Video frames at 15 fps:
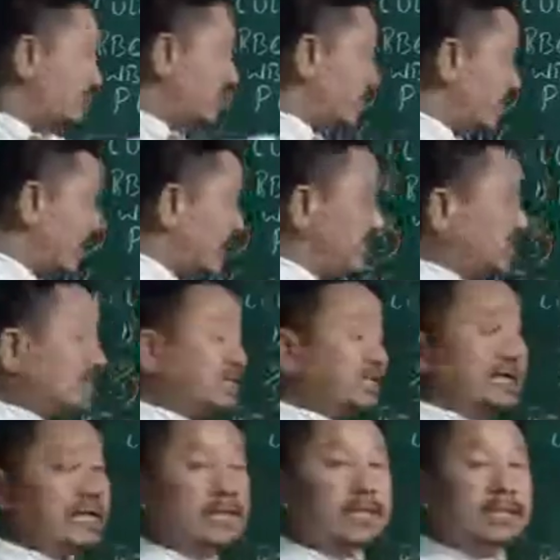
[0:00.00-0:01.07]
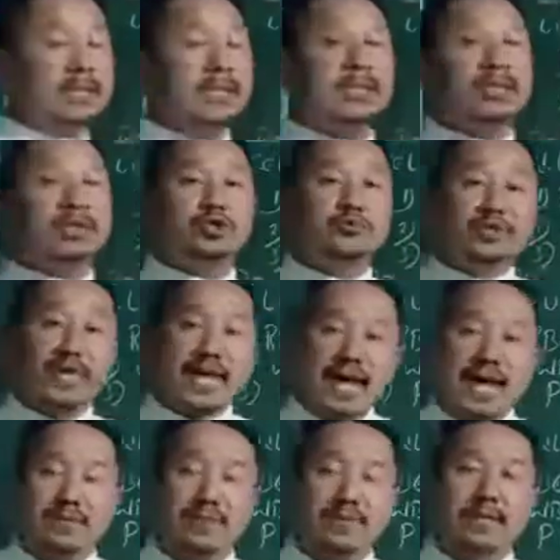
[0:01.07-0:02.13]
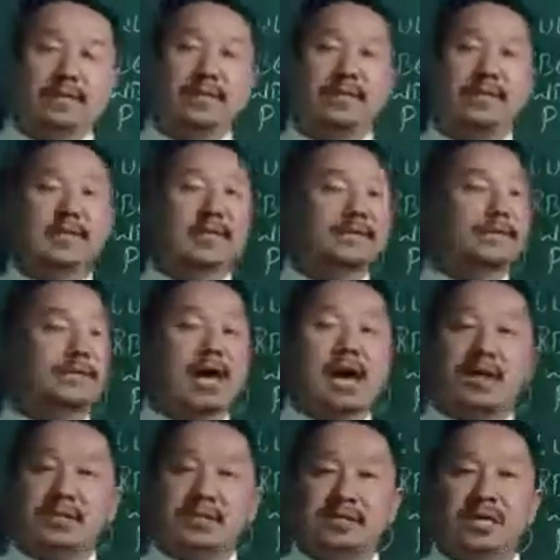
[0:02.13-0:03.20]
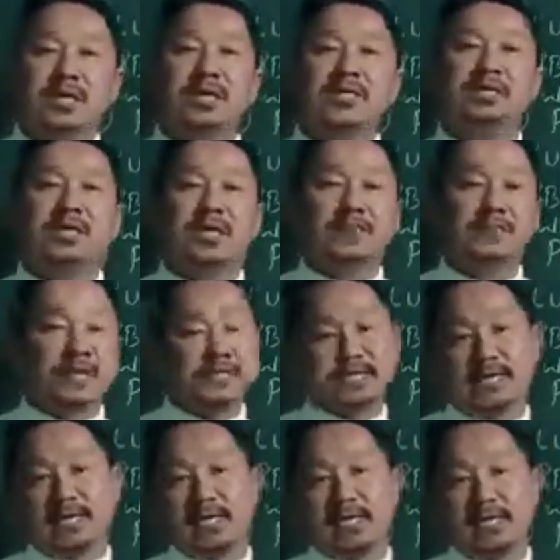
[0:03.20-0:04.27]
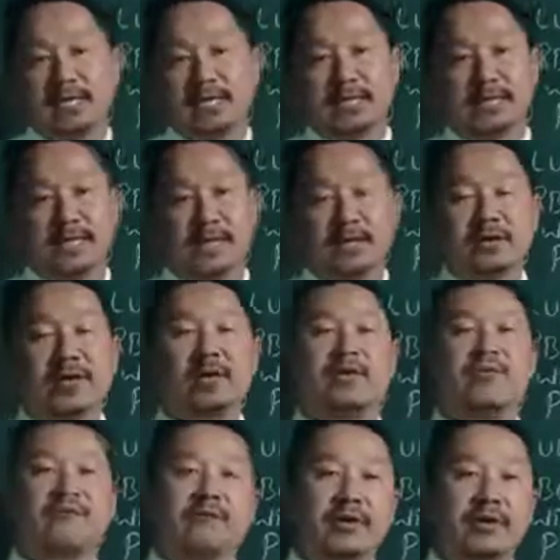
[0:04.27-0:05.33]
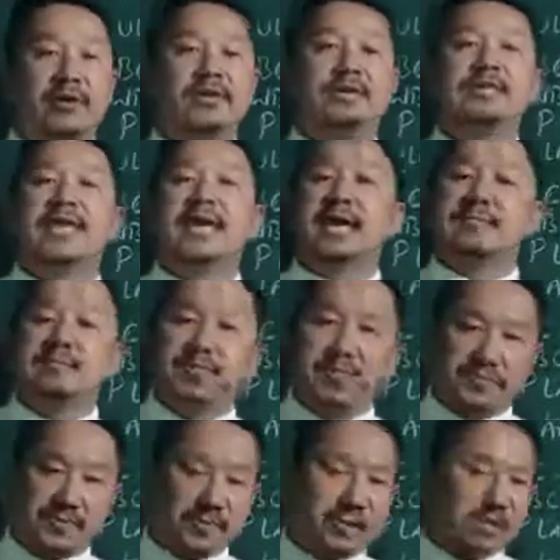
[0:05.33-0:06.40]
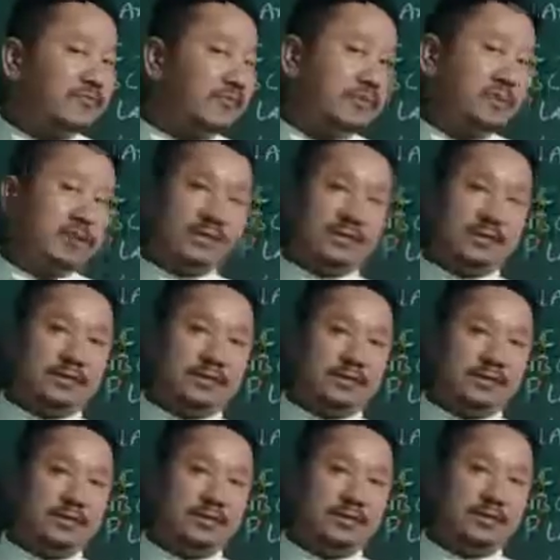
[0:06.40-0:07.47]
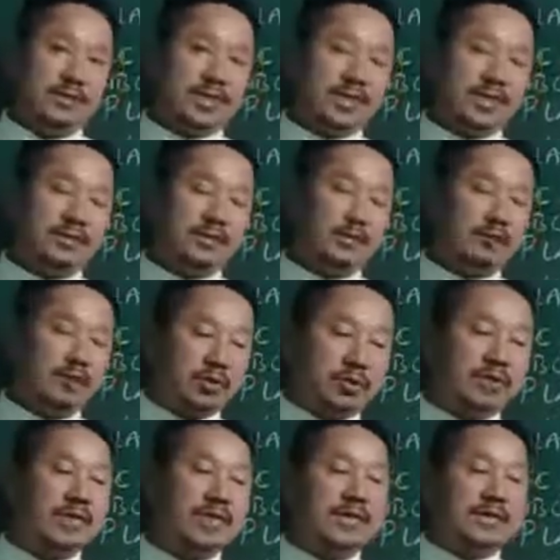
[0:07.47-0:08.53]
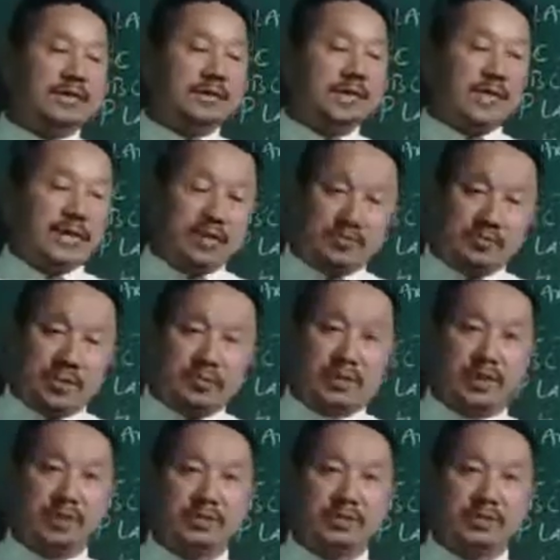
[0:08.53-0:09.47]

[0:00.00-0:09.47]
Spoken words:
provide the cell to be having the large surface area there for the absorption of oxygen. Okay, the more they absorb the